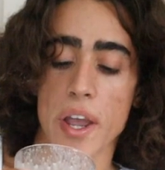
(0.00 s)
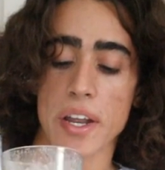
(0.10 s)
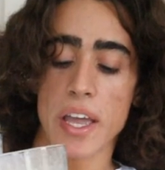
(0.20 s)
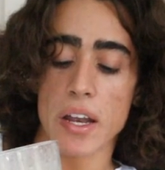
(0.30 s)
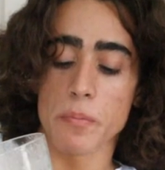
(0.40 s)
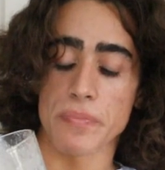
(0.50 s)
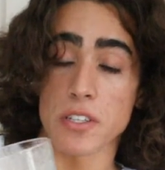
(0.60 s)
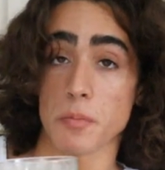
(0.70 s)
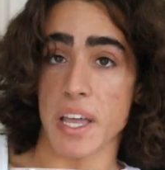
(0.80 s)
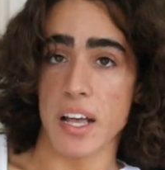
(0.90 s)
whey to get
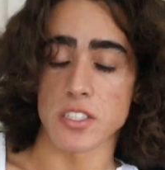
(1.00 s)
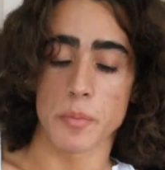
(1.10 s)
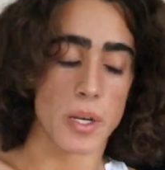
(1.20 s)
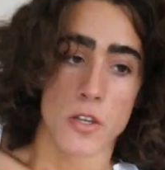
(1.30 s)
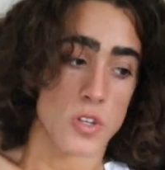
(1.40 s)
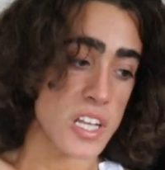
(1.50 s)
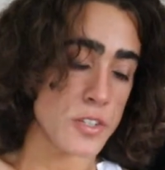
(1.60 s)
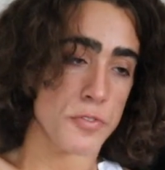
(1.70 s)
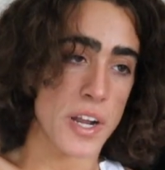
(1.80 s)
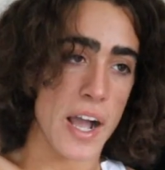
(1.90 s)
some calcium in. So
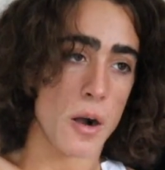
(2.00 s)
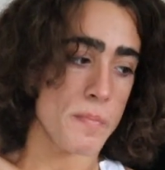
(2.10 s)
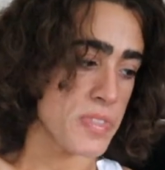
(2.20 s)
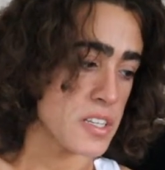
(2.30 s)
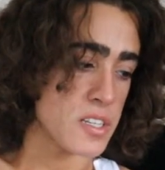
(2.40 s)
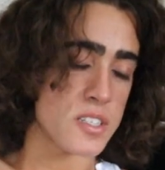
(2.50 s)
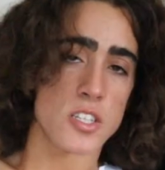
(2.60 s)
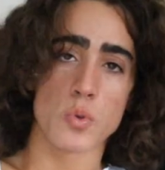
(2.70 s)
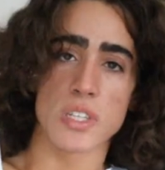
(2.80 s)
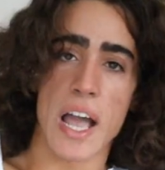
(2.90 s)
that's it for now. Since
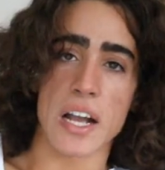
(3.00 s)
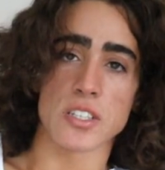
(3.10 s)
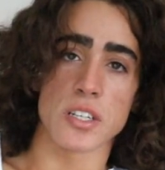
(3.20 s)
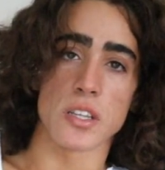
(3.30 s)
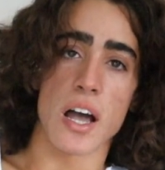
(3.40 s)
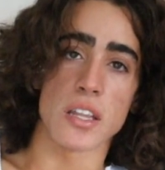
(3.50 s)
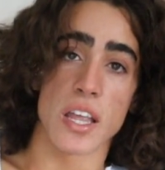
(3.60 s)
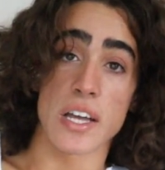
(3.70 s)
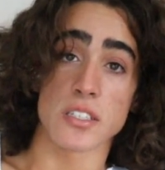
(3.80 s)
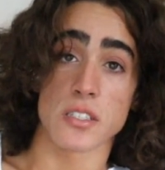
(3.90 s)
this was actually a
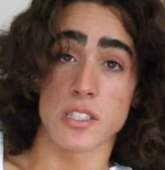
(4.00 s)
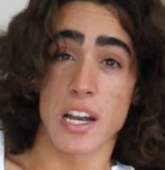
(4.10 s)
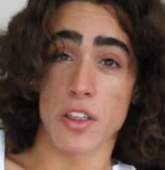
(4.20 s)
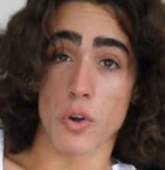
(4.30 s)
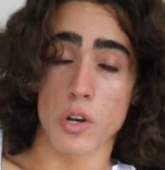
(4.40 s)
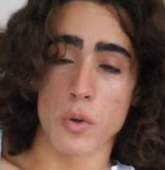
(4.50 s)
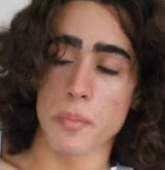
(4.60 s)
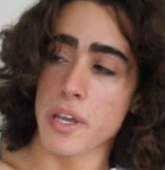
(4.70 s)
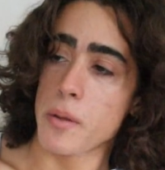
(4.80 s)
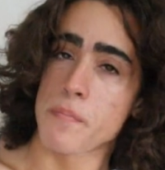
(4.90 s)
lot less than I thought it
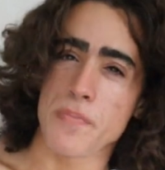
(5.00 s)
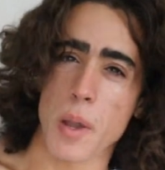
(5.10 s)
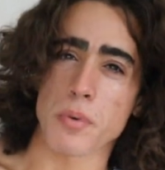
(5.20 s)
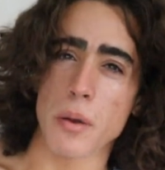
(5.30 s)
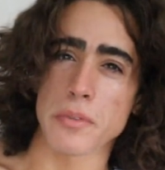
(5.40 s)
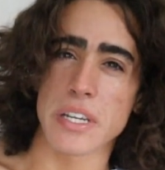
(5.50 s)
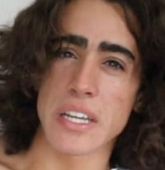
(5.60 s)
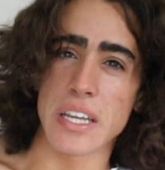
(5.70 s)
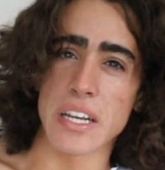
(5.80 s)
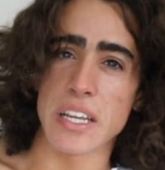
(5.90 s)
would be, I'm probably
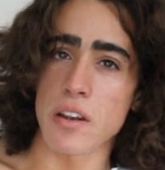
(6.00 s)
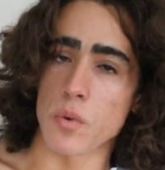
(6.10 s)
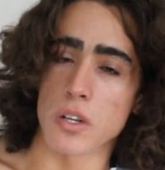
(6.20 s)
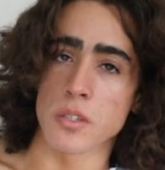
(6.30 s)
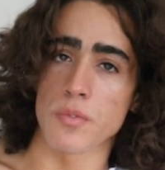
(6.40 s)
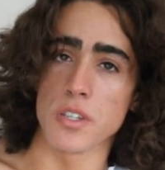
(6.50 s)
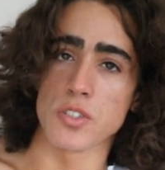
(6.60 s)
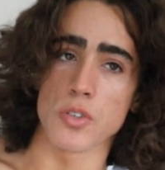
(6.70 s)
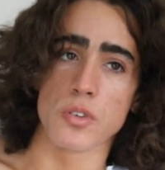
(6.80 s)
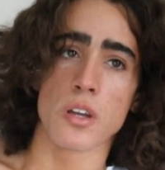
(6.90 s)
gonna eat again relatively
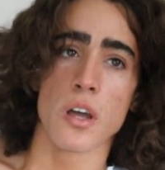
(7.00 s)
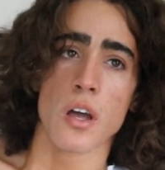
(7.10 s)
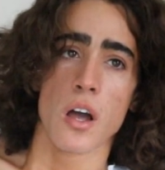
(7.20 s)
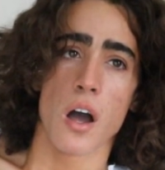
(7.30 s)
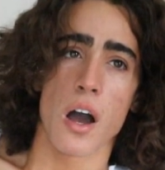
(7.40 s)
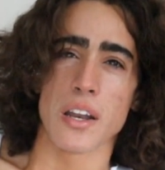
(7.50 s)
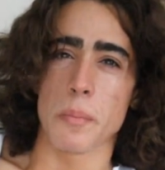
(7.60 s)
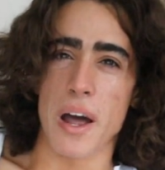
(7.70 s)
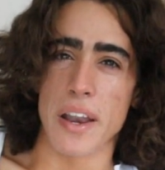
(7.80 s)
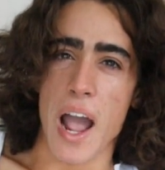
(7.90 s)
soon, in
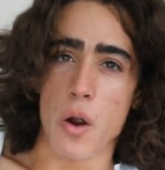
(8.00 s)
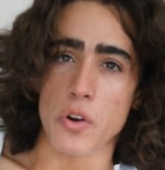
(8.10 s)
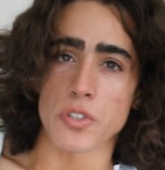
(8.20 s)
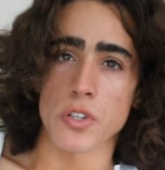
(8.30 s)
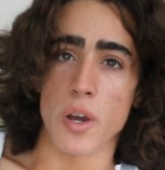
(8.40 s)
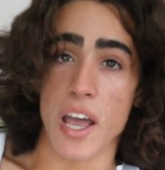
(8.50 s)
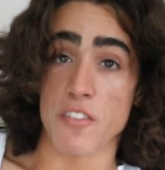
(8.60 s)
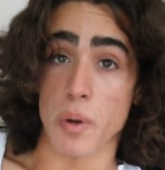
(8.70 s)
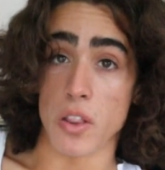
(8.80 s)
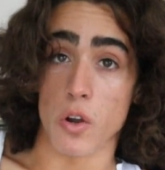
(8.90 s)
about an hour or two, and
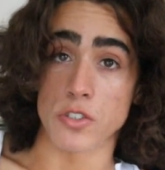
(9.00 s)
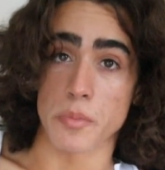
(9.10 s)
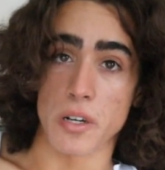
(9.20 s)
have my larger